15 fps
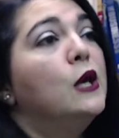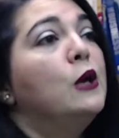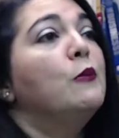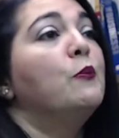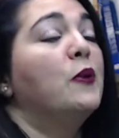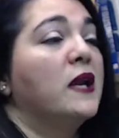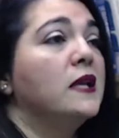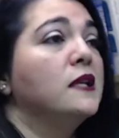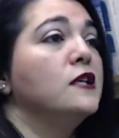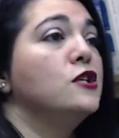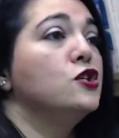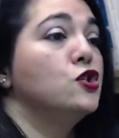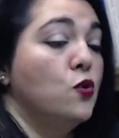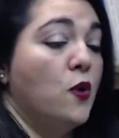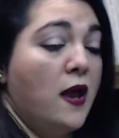but at
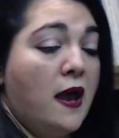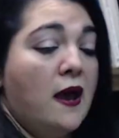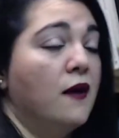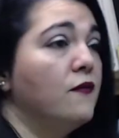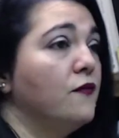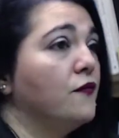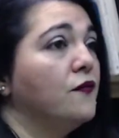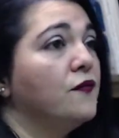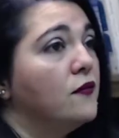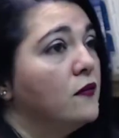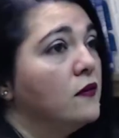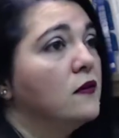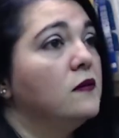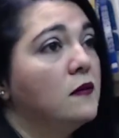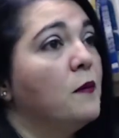least you have
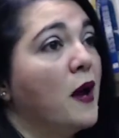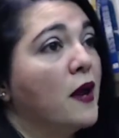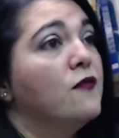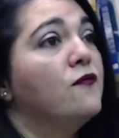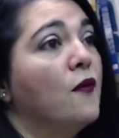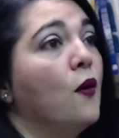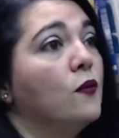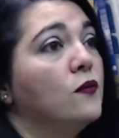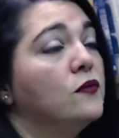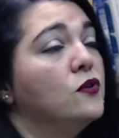my phone.